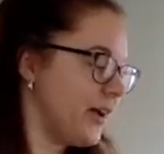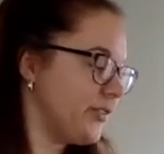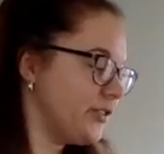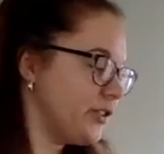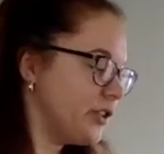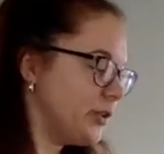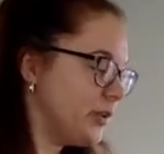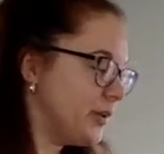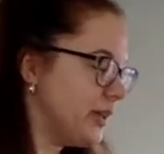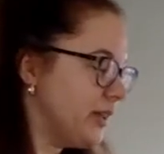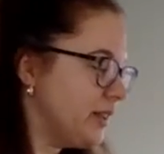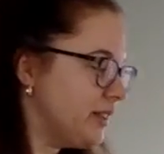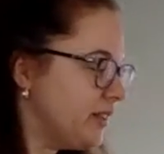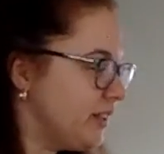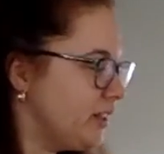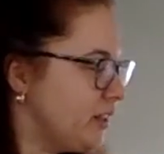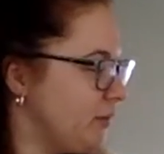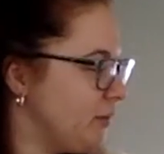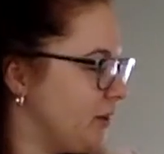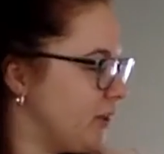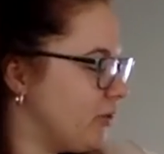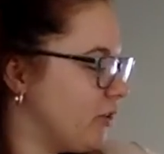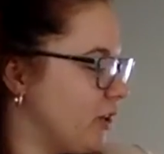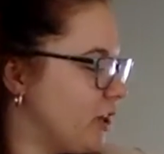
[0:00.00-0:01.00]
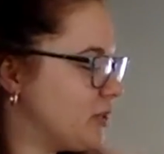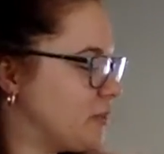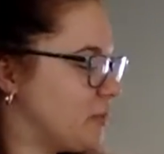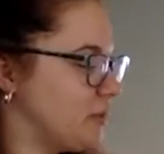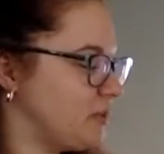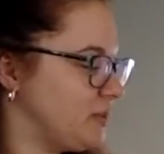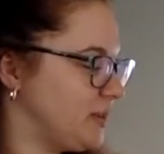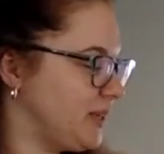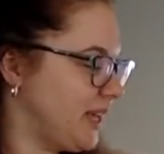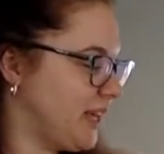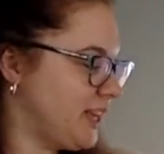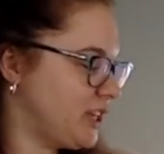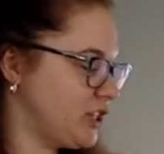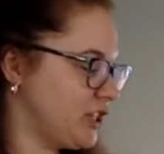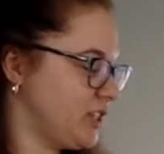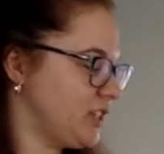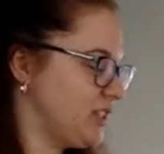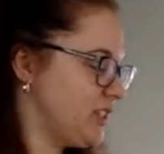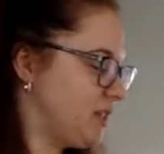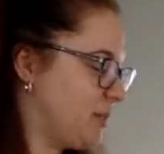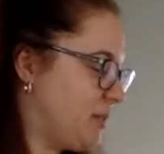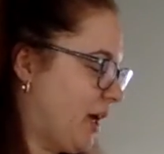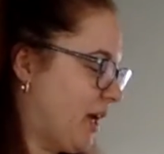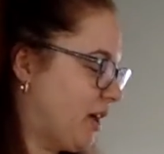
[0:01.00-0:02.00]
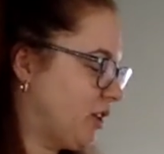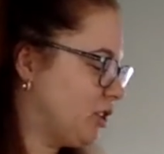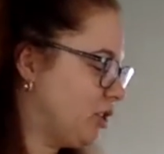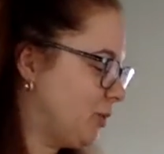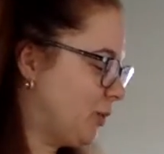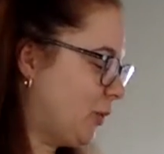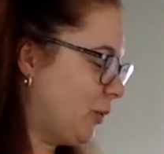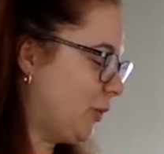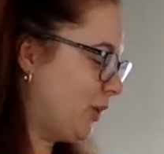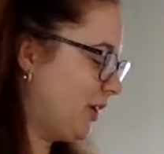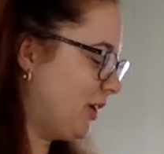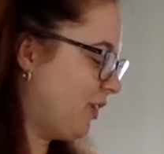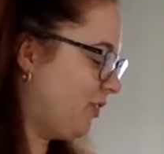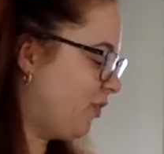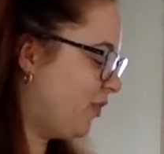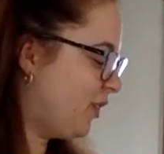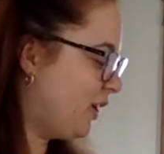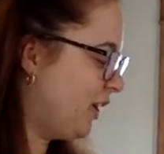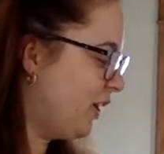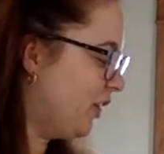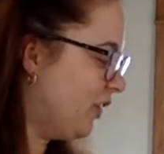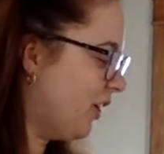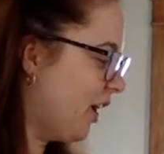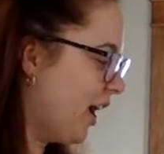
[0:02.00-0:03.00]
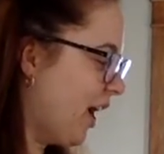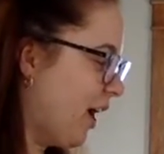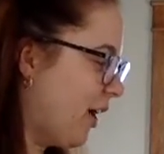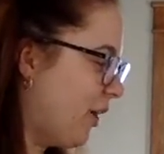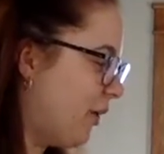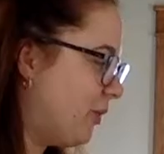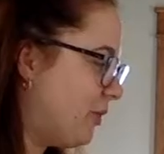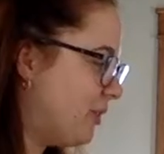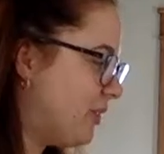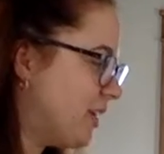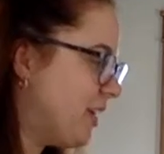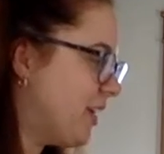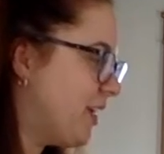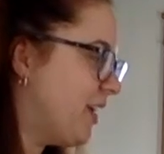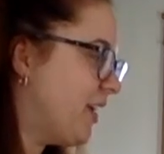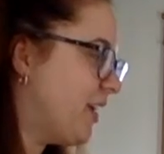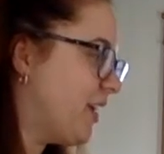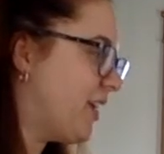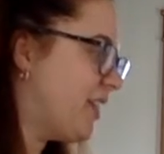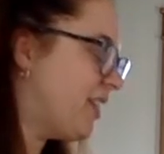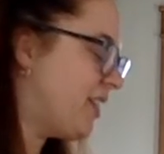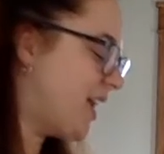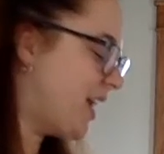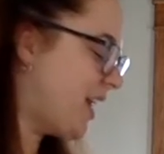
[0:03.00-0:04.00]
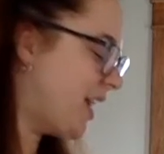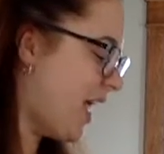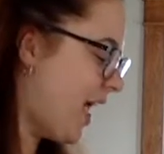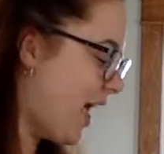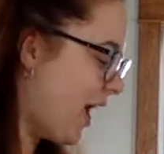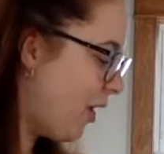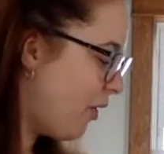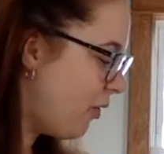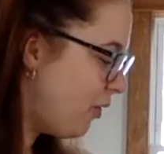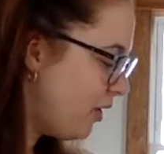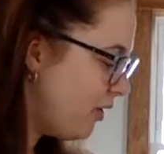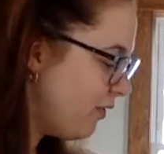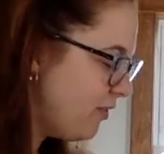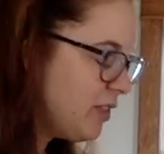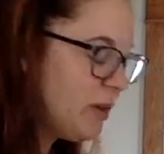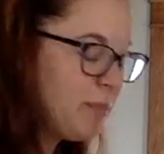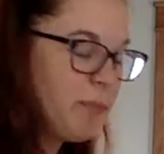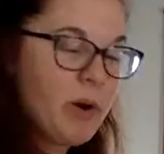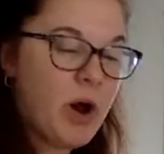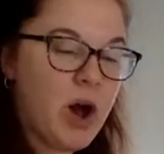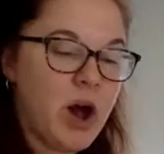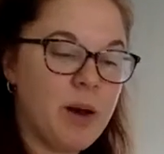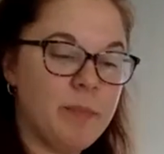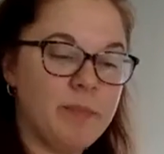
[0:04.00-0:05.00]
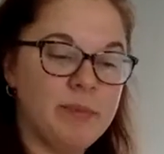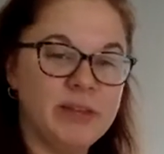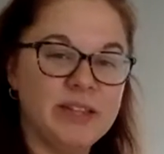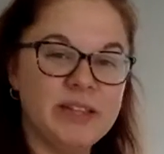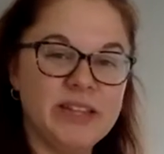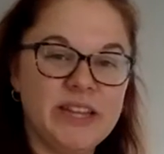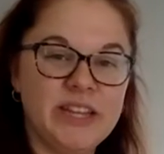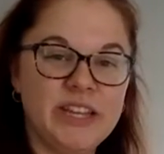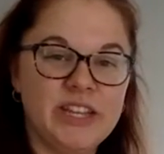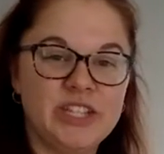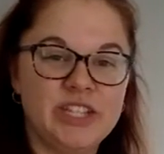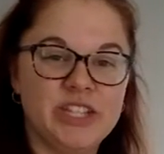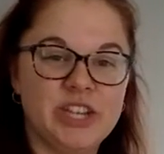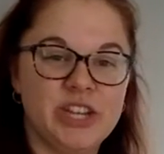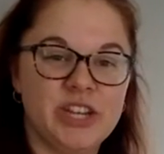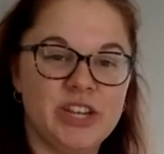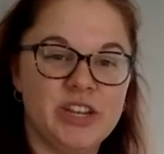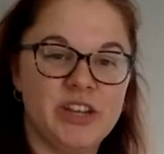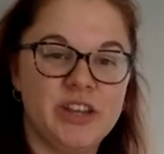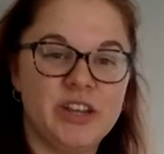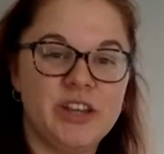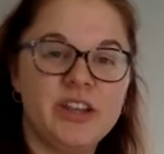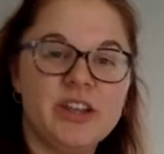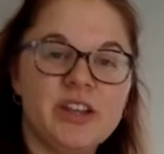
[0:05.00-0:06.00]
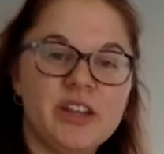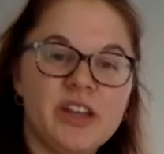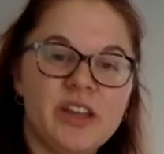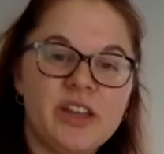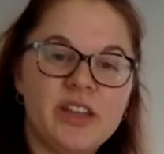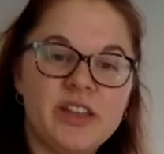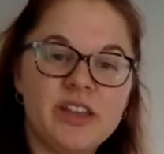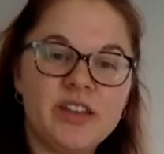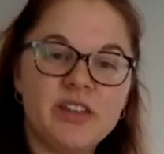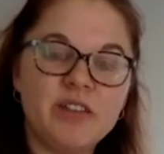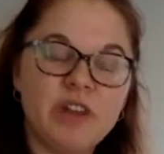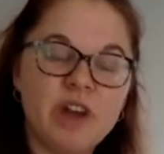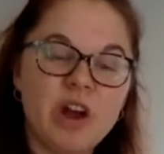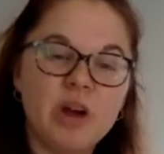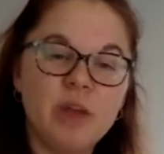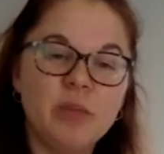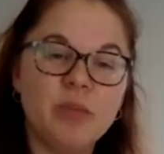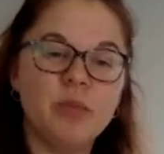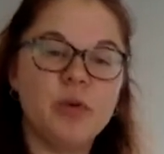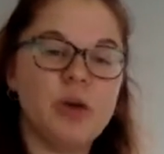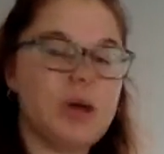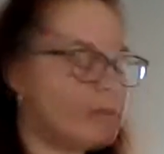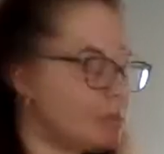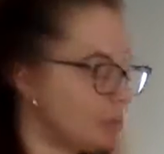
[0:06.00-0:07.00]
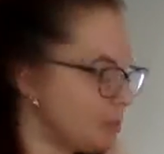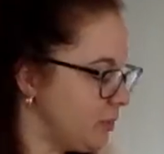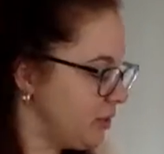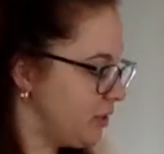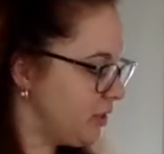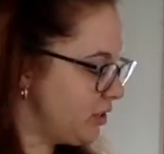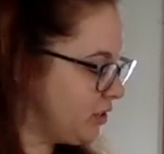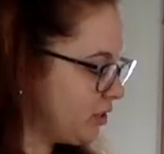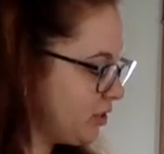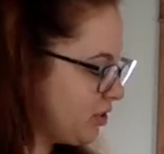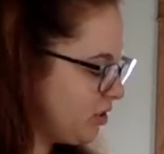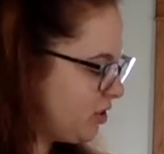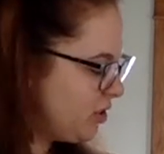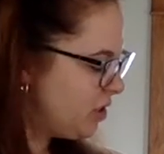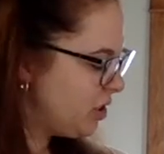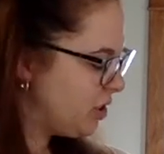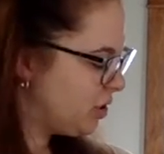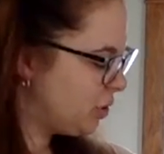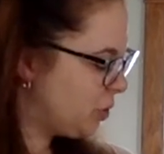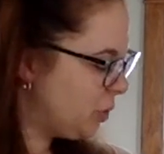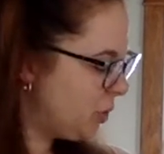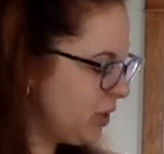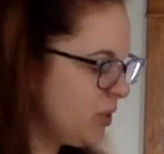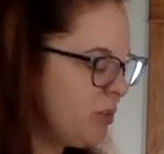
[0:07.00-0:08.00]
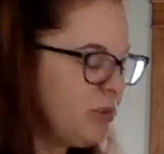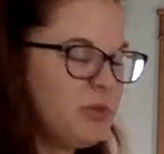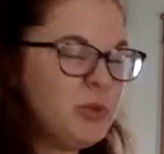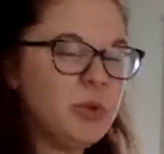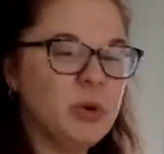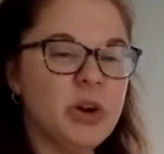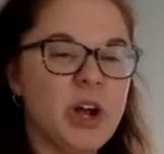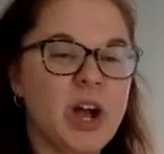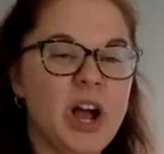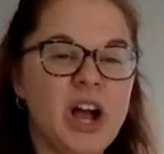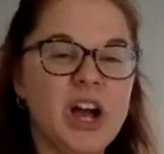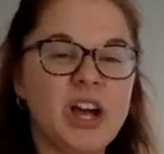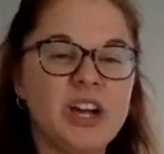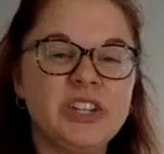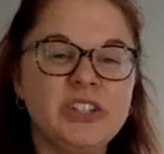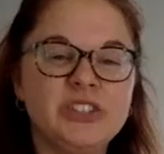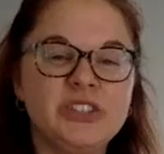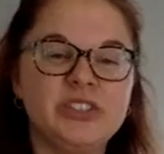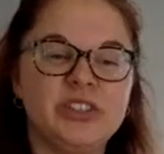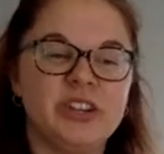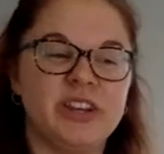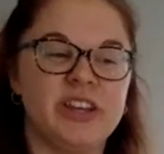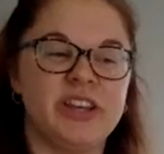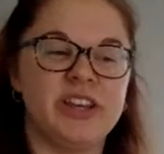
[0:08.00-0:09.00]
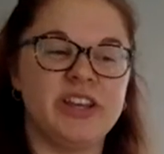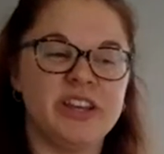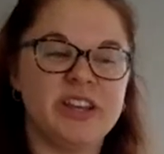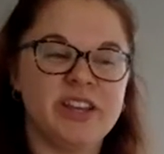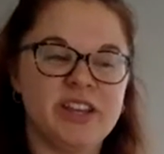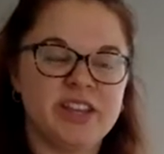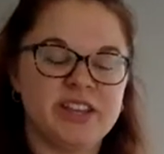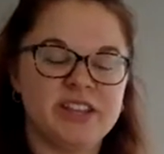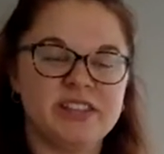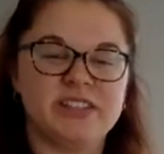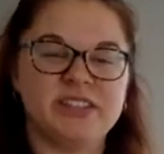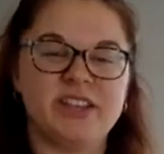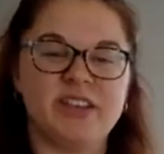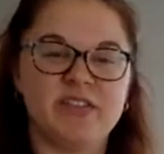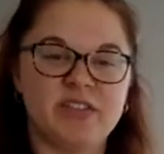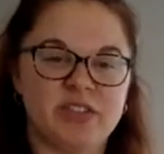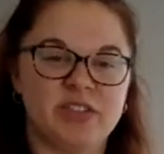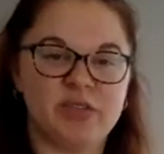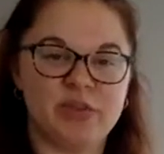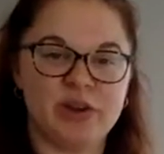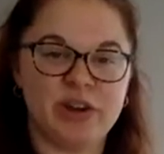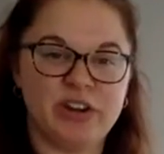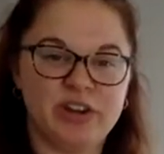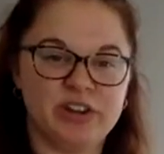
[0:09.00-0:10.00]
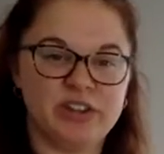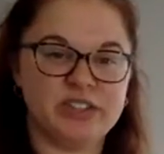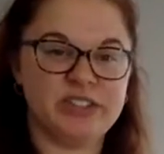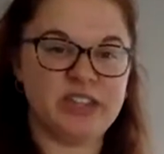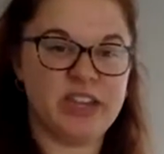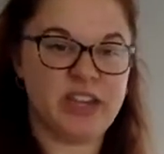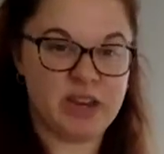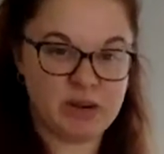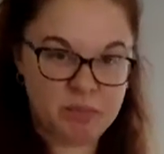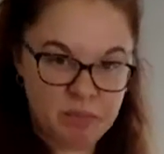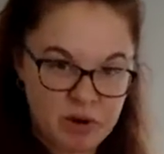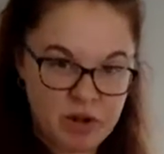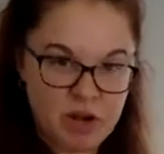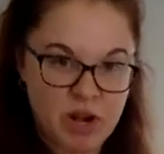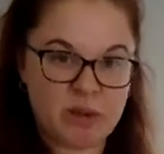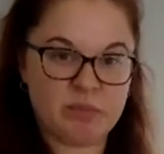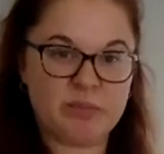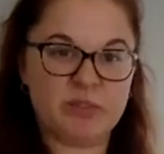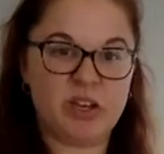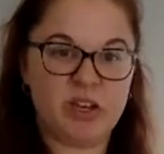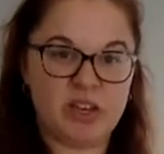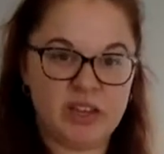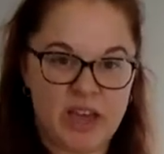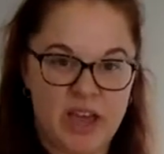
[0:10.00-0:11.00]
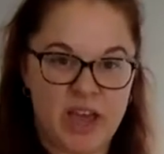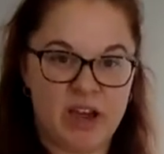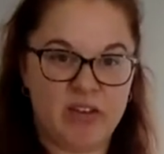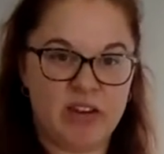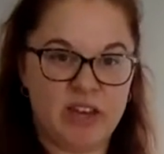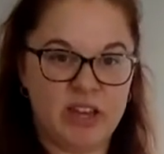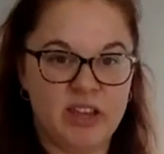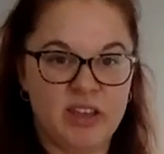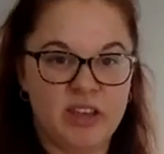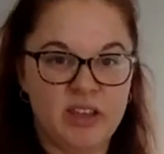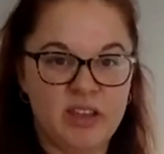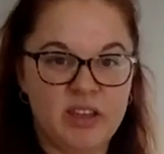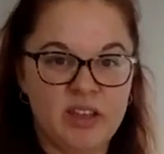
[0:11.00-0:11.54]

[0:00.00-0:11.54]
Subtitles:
After doing a little bit of cross multiplication and some algebra, we can figure out that out of the population, there are probably 2,400 7th graders in Penobscot County